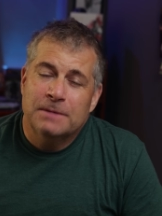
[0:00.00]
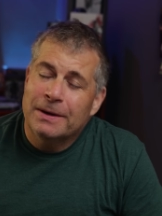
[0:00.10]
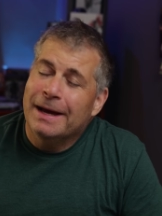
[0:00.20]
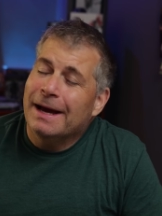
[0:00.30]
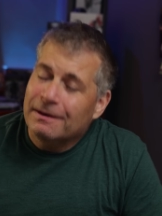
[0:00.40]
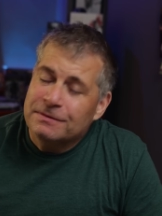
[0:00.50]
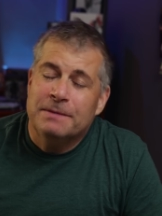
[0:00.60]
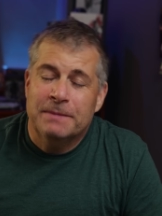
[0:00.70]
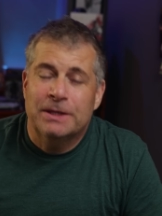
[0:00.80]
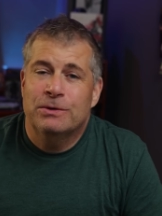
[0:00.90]
Okay, I have
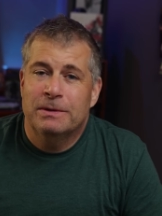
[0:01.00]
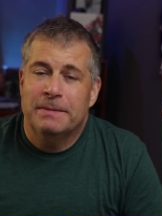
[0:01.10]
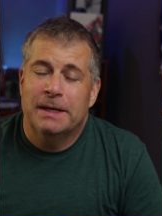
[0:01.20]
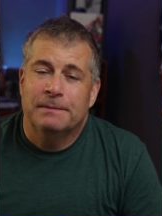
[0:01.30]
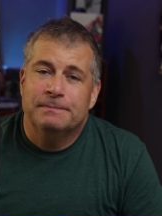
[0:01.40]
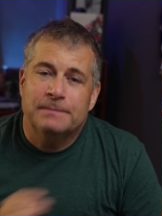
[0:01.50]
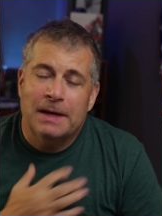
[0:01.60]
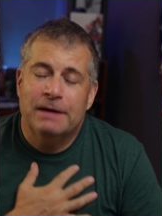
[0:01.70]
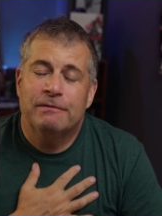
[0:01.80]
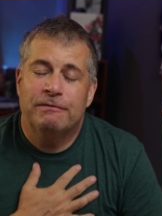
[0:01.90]
something to admit. I
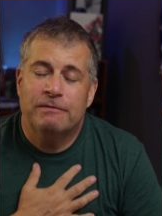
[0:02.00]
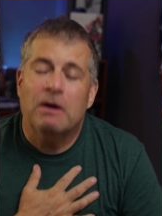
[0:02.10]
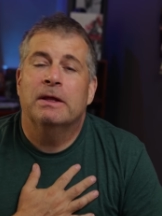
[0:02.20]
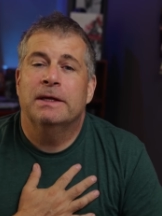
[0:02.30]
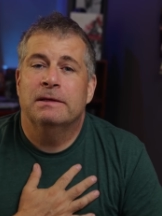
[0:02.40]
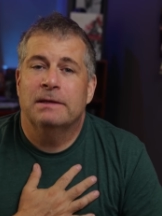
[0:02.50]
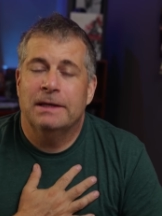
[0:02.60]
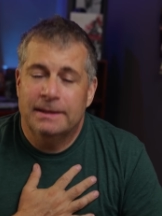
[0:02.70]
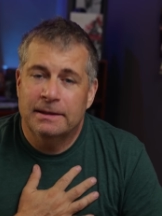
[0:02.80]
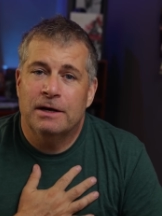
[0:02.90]
have fallen
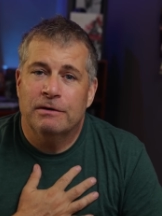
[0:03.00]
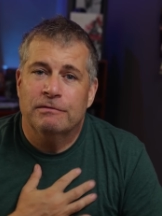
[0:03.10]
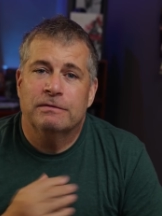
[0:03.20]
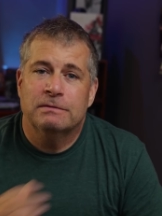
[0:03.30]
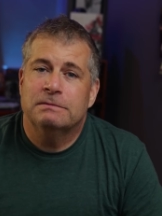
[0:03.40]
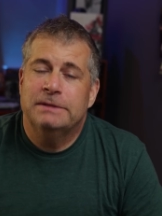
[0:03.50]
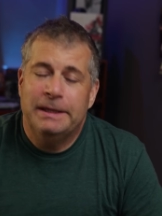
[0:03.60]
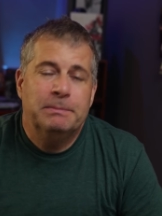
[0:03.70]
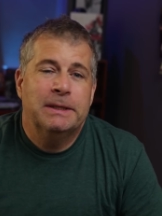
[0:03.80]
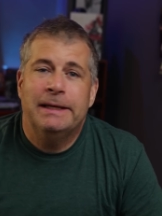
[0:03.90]
in love,
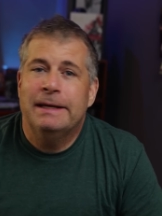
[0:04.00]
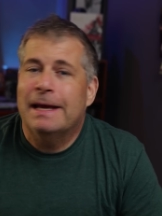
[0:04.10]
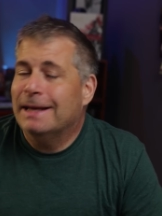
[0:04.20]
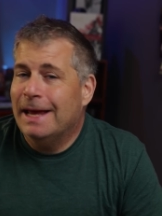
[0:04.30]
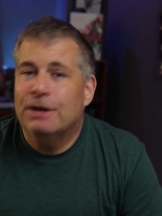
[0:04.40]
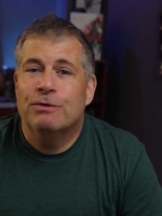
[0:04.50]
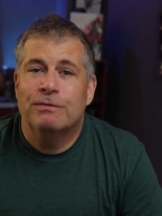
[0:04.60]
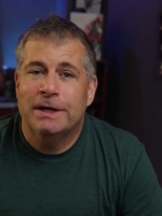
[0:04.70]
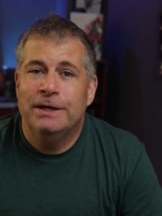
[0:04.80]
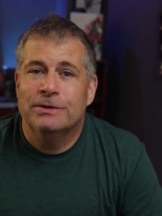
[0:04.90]
deeply and head
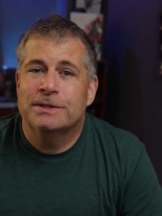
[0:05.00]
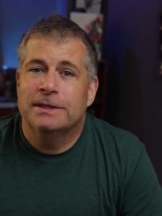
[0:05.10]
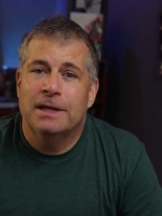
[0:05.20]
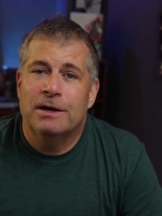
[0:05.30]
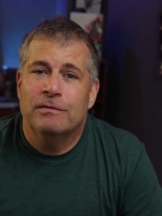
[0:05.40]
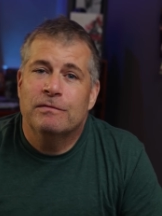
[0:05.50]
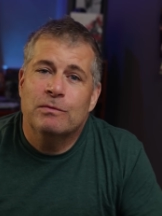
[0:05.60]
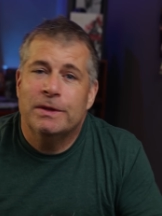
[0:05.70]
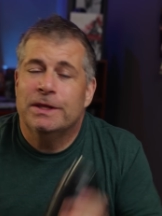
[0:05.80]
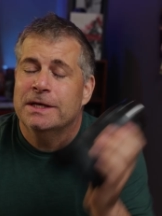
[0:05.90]
over heels in love
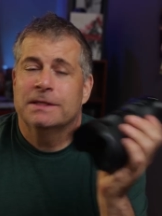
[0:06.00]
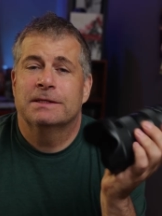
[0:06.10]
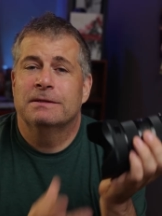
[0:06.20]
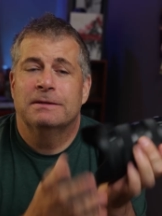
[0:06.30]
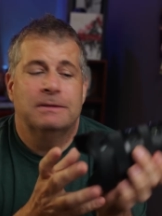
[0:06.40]
with this.